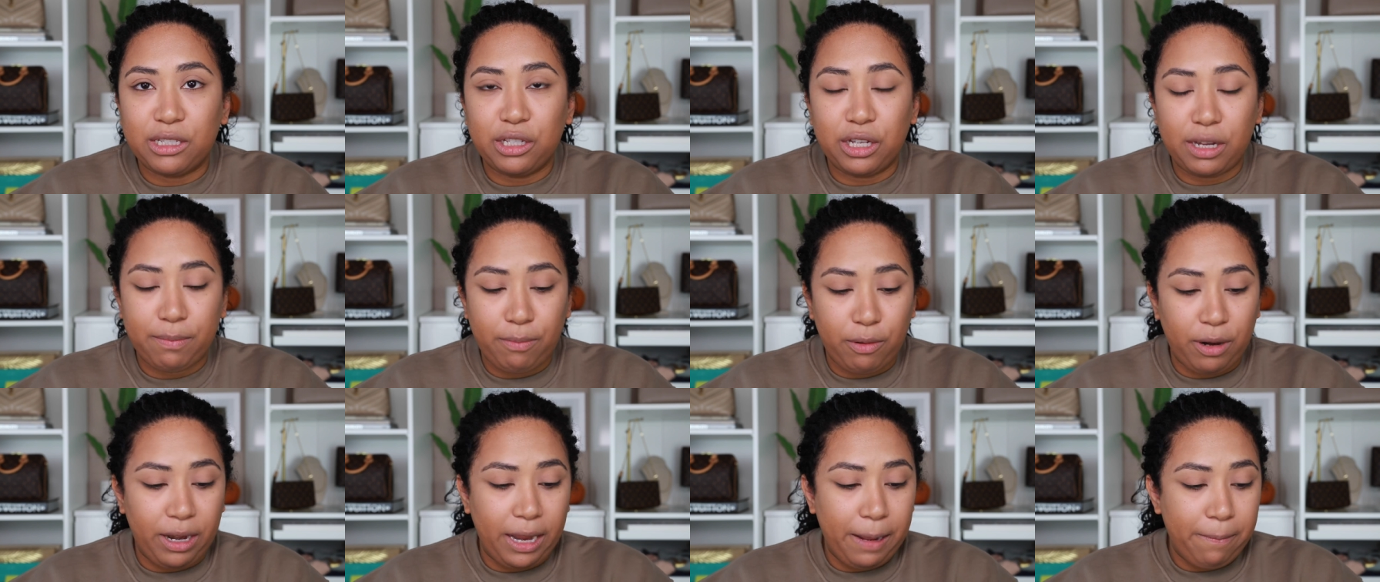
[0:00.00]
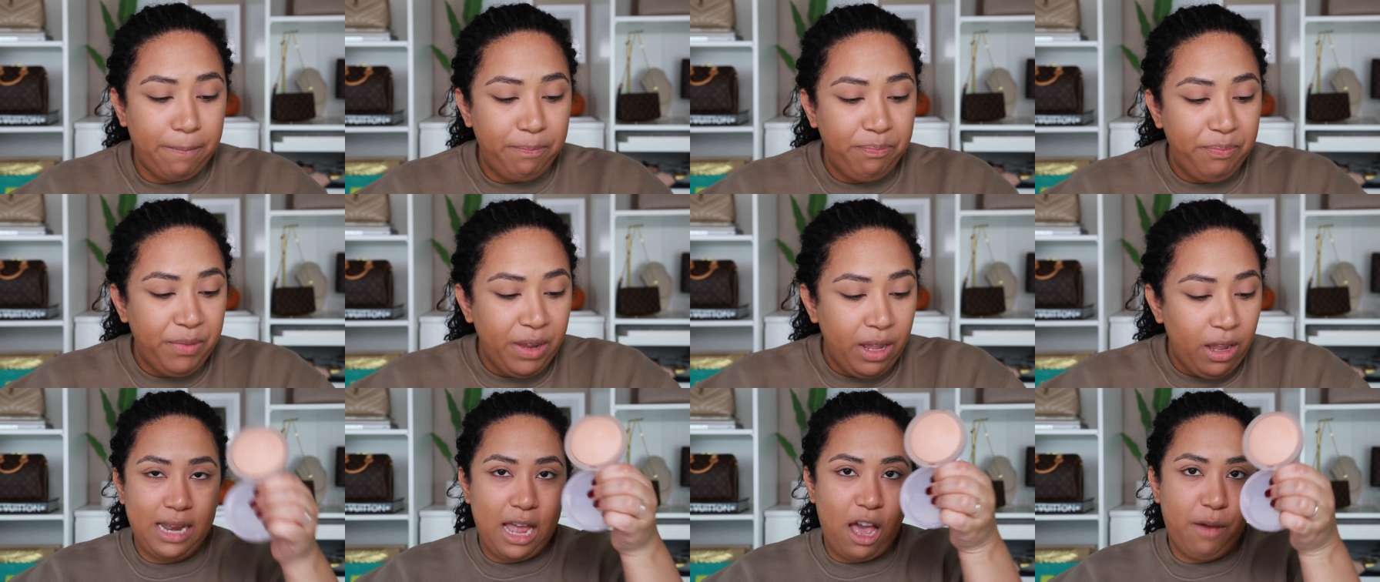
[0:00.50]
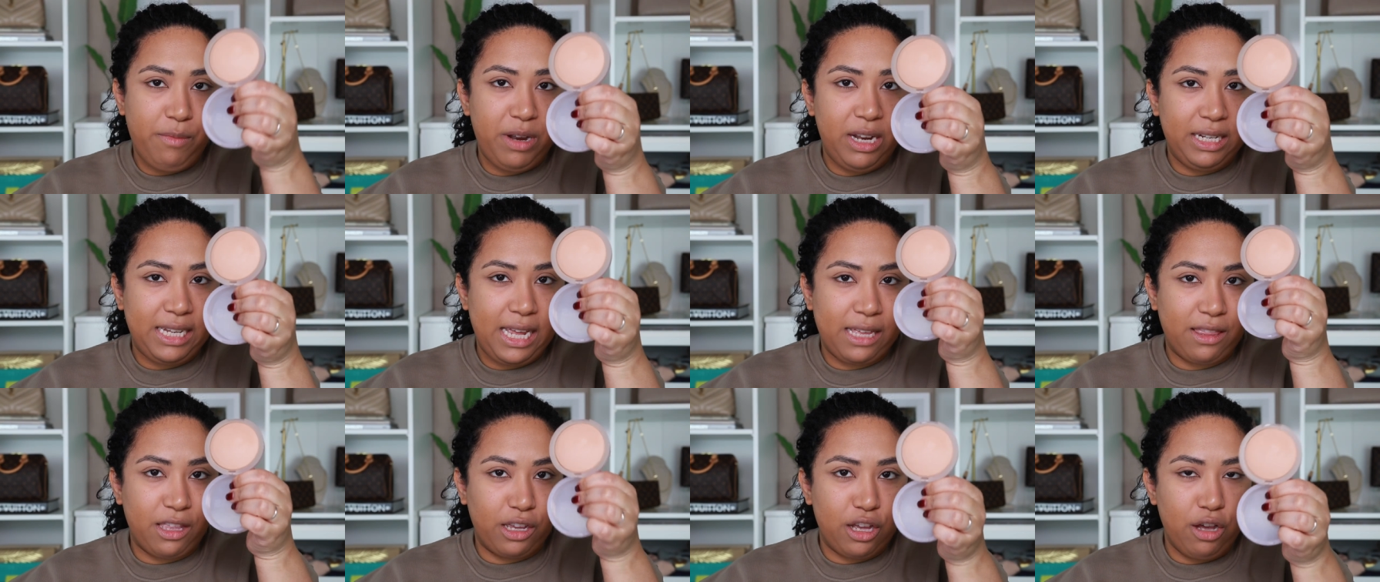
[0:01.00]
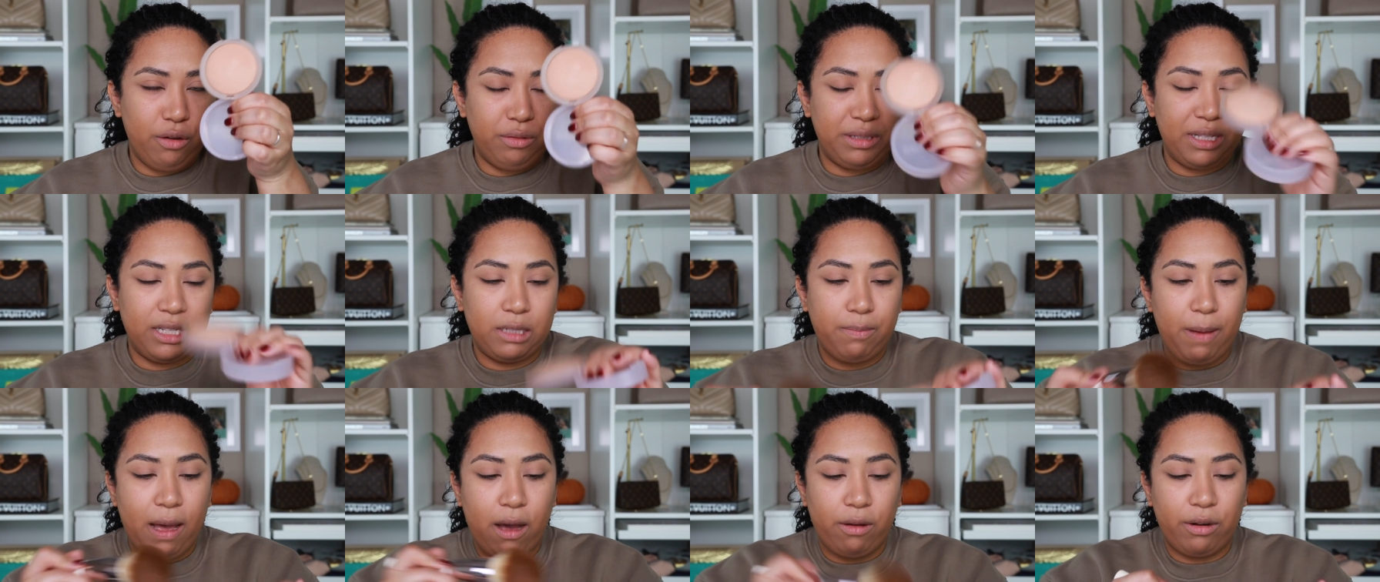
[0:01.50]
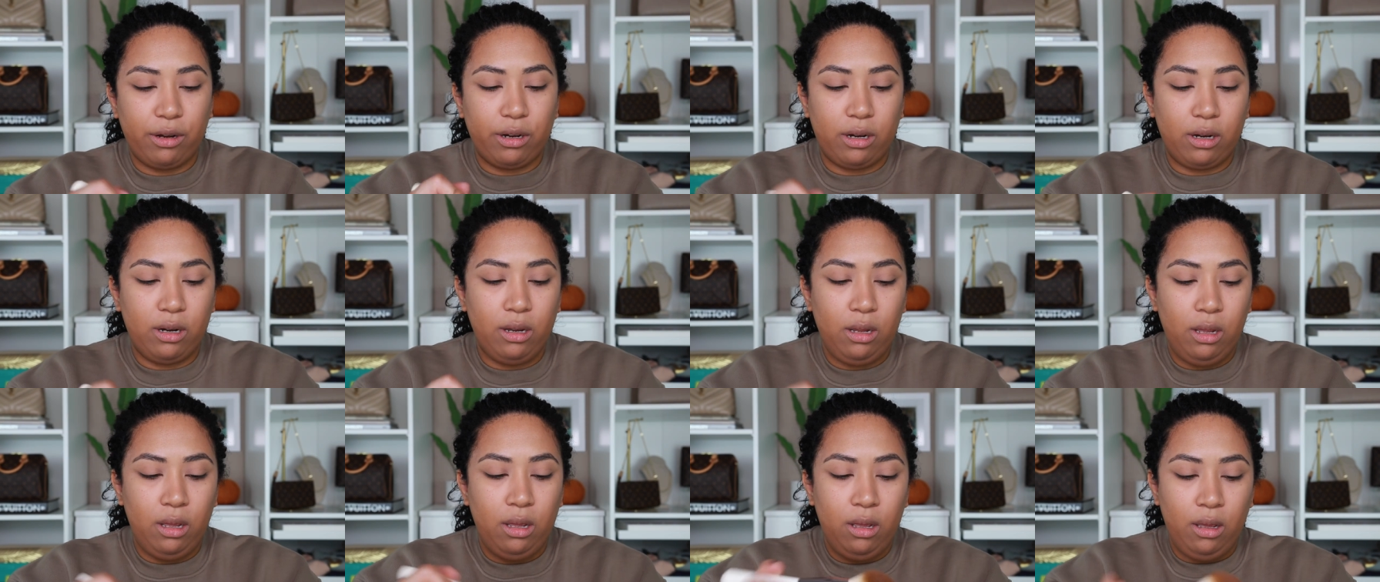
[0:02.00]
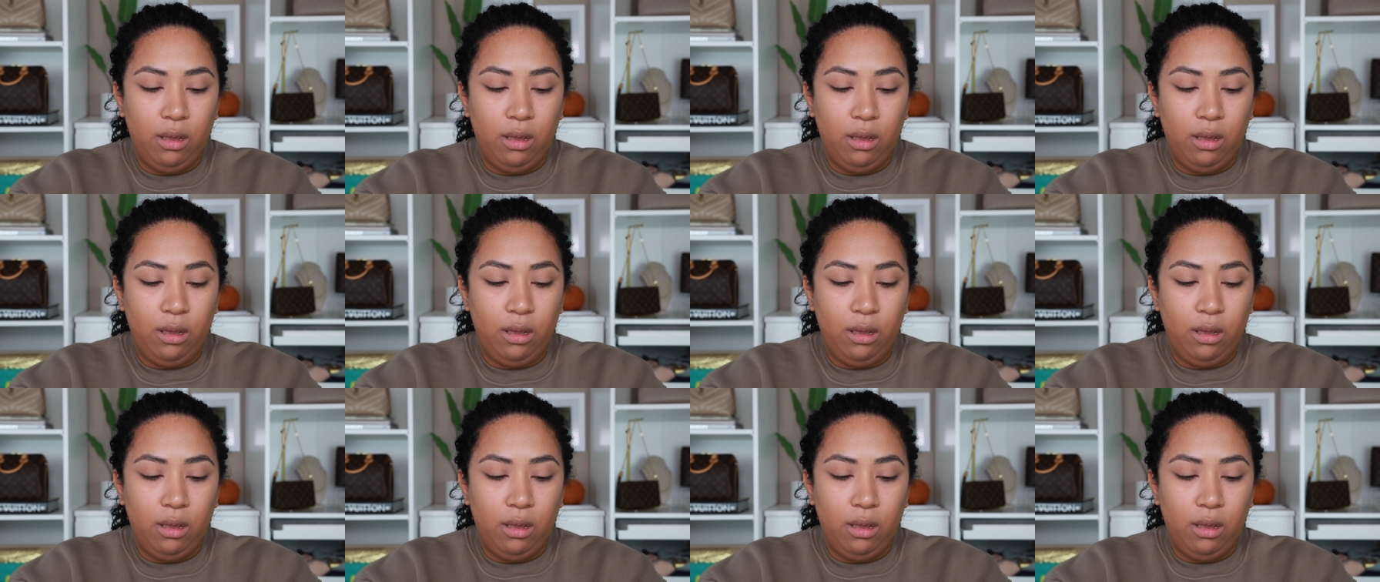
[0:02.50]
look pretty. Now I'm going to take the Kosas powder.